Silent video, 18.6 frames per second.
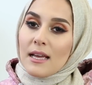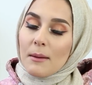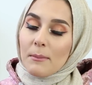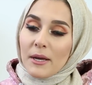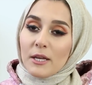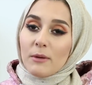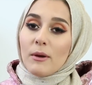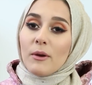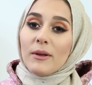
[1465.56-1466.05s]

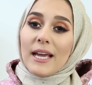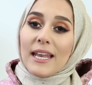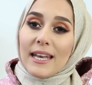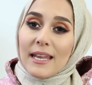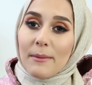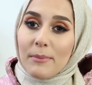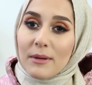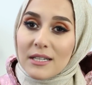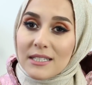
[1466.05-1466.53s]
But he won't get
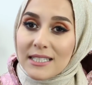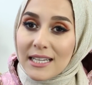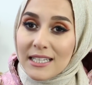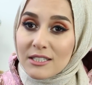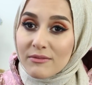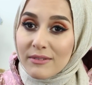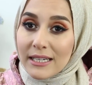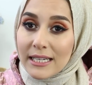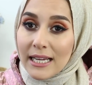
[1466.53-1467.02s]
it because he
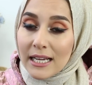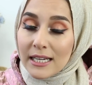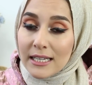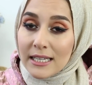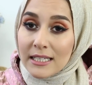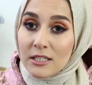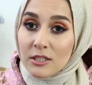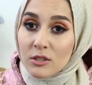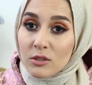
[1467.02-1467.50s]
hasn't really had an
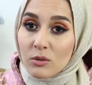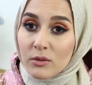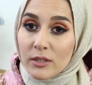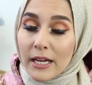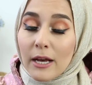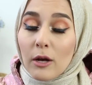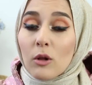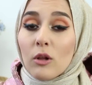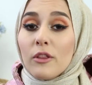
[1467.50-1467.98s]
eating
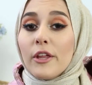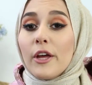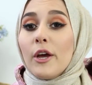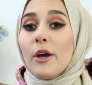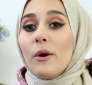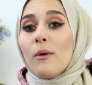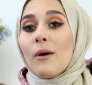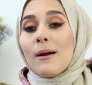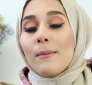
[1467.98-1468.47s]
disorder.
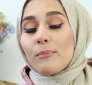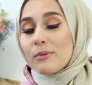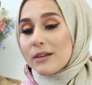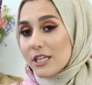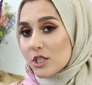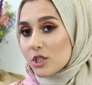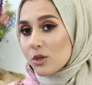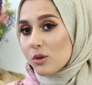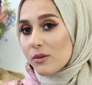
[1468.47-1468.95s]
Although I'm
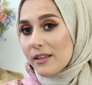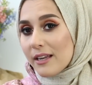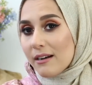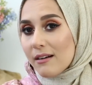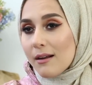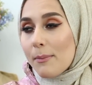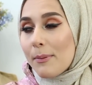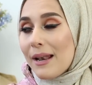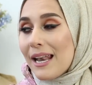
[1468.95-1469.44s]
pretty sure there
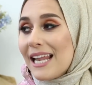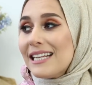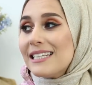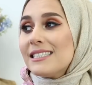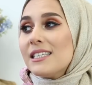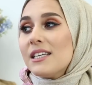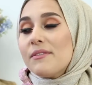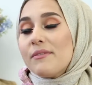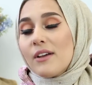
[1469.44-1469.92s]
are
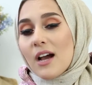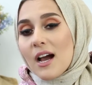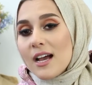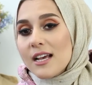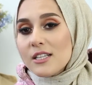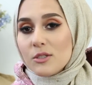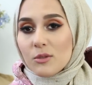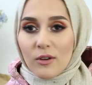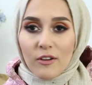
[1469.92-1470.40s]
plenty of
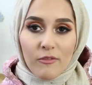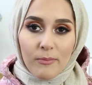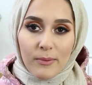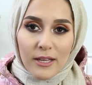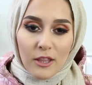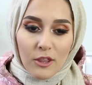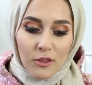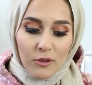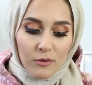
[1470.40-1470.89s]
guys who have
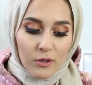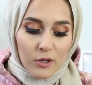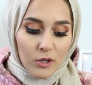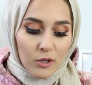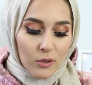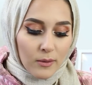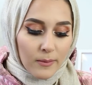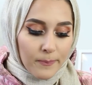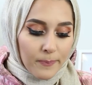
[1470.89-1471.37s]
been
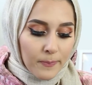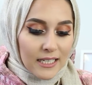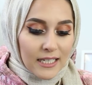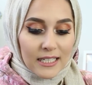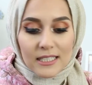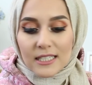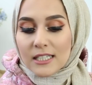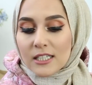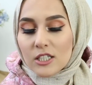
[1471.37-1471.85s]
through
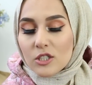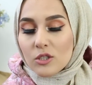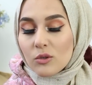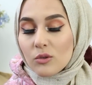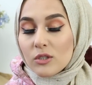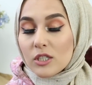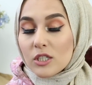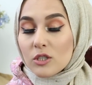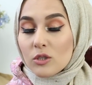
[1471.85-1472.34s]
eating
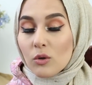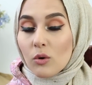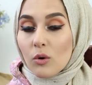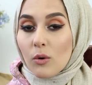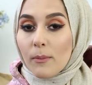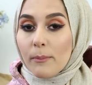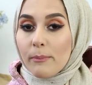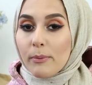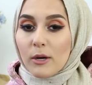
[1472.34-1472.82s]
disorders
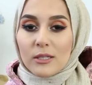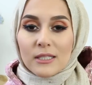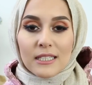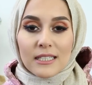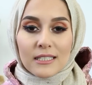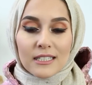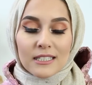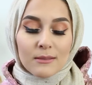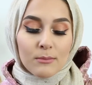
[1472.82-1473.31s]
or
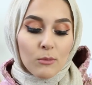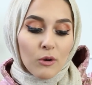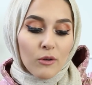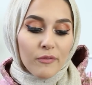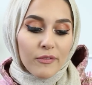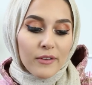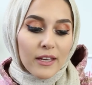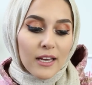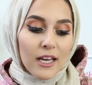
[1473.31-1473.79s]
body
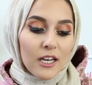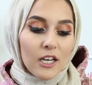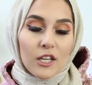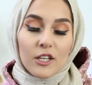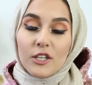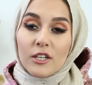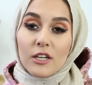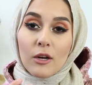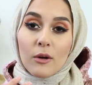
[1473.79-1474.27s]

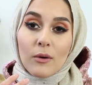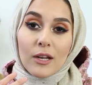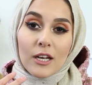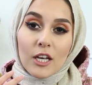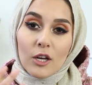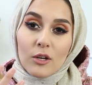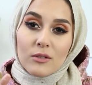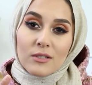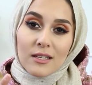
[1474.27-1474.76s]
dysmorphia, you know,
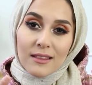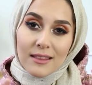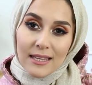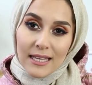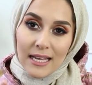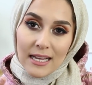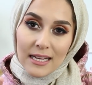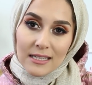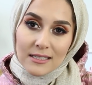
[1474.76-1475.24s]
loads of
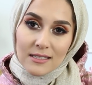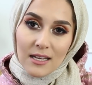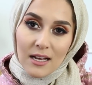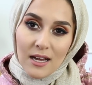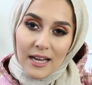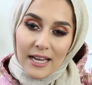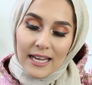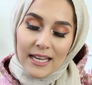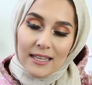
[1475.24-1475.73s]
things that
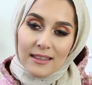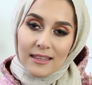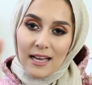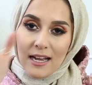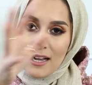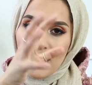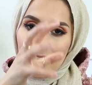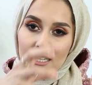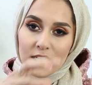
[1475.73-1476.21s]
are in
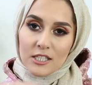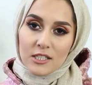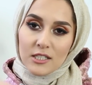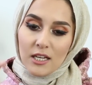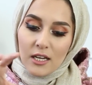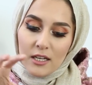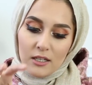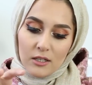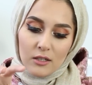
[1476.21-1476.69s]
that kind of
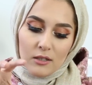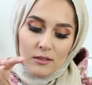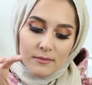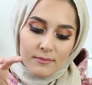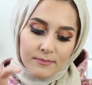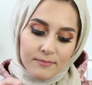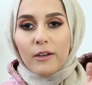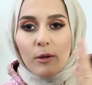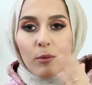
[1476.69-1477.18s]

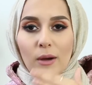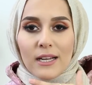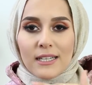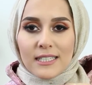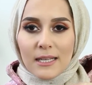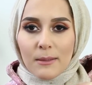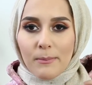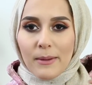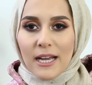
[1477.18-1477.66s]
circle.
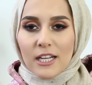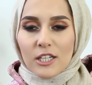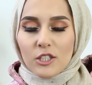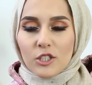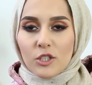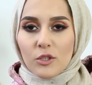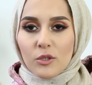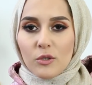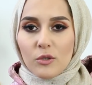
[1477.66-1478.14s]
Rewinding back
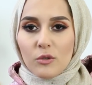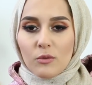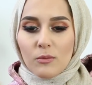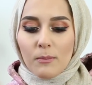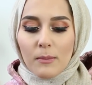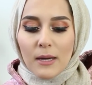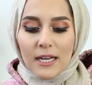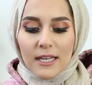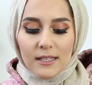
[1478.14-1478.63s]
to
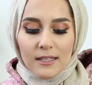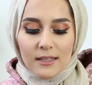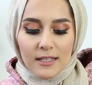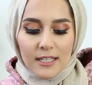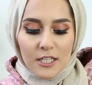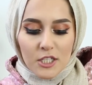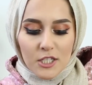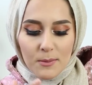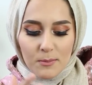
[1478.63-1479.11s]

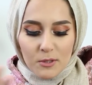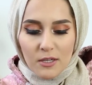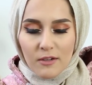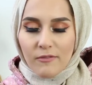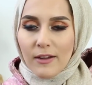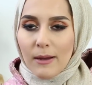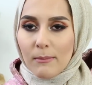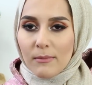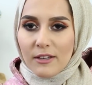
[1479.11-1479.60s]
the Egyptian
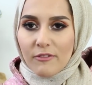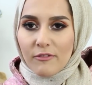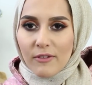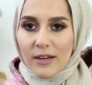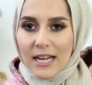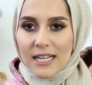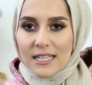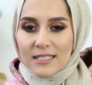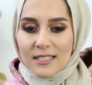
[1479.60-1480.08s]
family
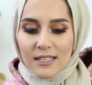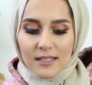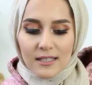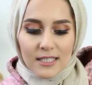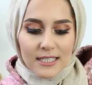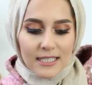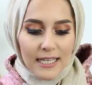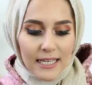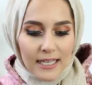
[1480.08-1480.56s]
friends and
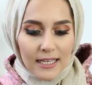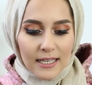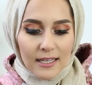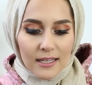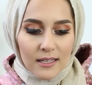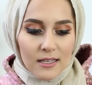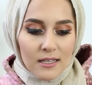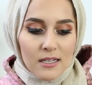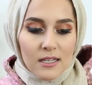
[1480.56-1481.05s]
the
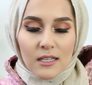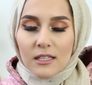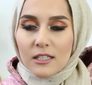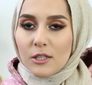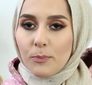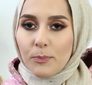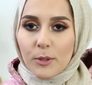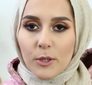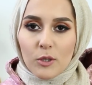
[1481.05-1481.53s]
tea
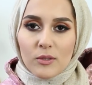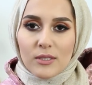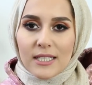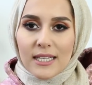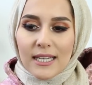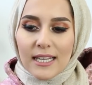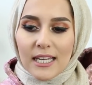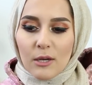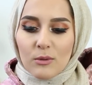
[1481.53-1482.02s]
the
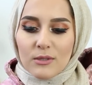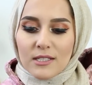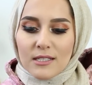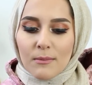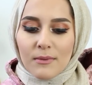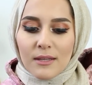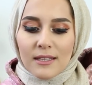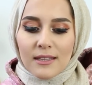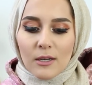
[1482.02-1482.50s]
pootie. It was
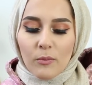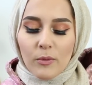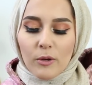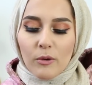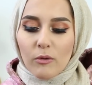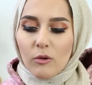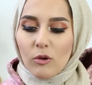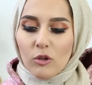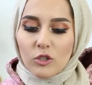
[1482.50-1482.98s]
something that we
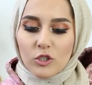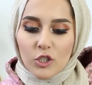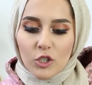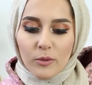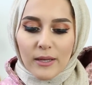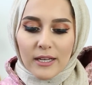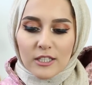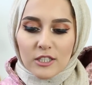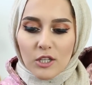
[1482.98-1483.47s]
were all
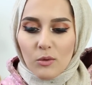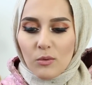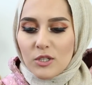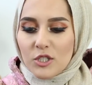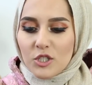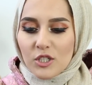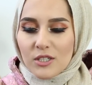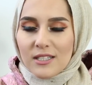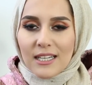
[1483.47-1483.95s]
doing. So it
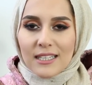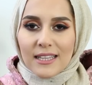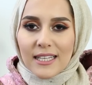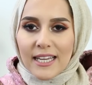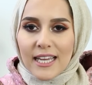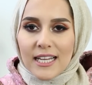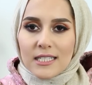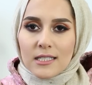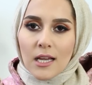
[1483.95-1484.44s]
wasn't just like the
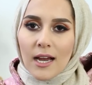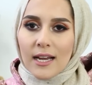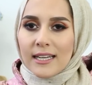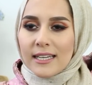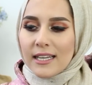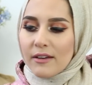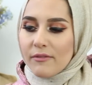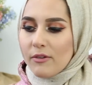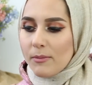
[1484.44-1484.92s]
kids
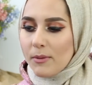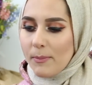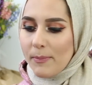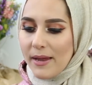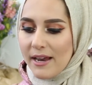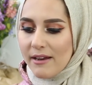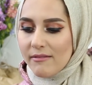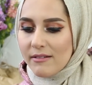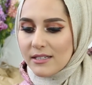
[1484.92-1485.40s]
hiding it from the
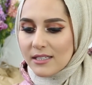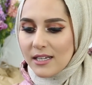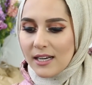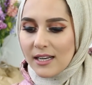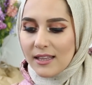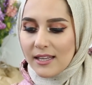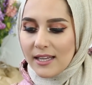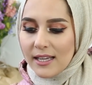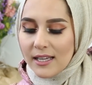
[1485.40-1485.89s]
parents
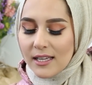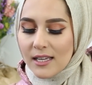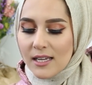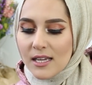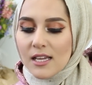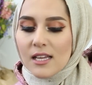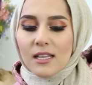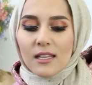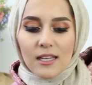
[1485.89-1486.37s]
kind of thing.
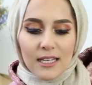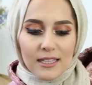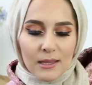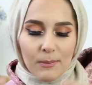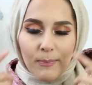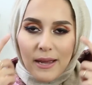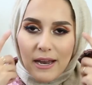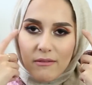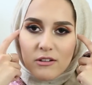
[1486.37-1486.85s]
Like the
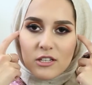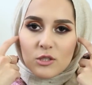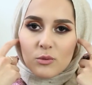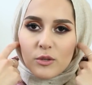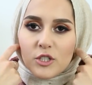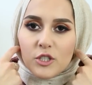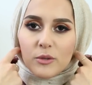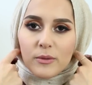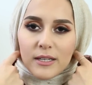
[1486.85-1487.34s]
parents
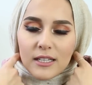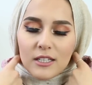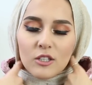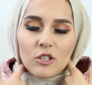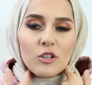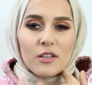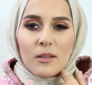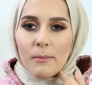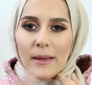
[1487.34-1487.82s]
were doing it,
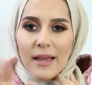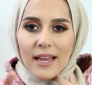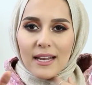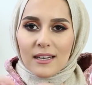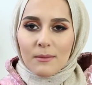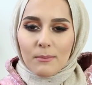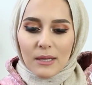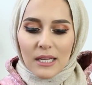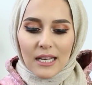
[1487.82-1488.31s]
not the
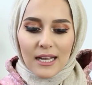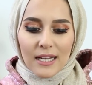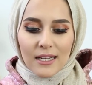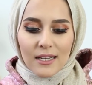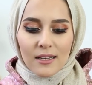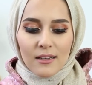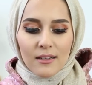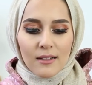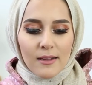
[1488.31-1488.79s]
men, but
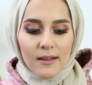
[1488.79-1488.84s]
like